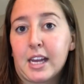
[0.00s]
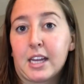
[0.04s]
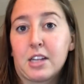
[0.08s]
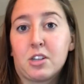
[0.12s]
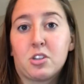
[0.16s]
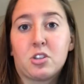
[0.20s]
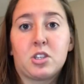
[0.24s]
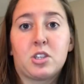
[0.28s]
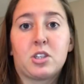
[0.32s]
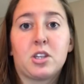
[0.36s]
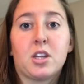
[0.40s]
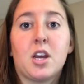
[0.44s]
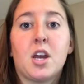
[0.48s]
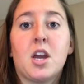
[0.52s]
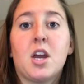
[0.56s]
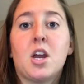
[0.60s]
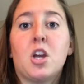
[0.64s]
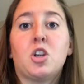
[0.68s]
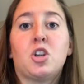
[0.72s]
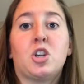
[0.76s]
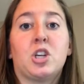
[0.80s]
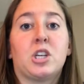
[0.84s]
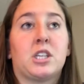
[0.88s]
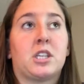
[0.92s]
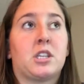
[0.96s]
It's
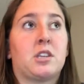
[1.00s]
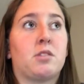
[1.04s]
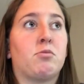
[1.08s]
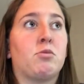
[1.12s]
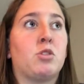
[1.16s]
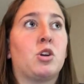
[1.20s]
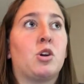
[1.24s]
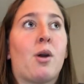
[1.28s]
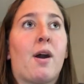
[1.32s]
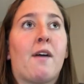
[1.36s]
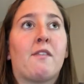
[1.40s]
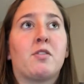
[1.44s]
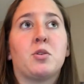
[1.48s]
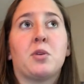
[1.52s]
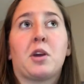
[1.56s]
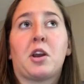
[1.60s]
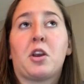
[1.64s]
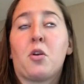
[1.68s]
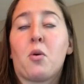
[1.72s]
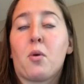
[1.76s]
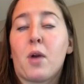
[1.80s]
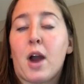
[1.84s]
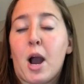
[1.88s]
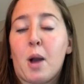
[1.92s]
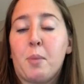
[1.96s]
just you have to
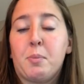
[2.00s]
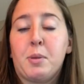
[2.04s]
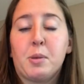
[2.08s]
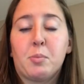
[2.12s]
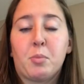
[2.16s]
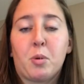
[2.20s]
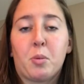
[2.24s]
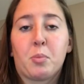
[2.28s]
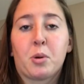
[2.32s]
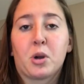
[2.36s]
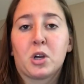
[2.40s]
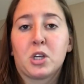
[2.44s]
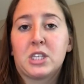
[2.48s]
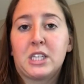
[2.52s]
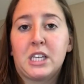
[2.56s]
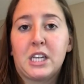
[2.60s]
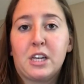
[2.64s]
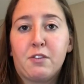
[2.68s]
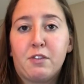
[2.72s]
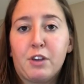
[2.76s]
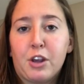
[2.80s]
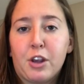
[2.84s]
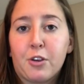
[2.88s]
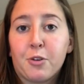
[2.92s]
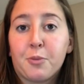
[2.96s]
ignore how people
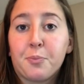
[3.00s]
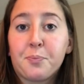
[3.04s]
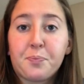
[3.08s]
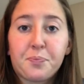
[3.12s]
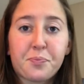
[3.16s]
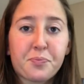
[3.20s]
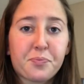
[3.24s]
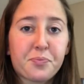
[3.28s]
perceive you.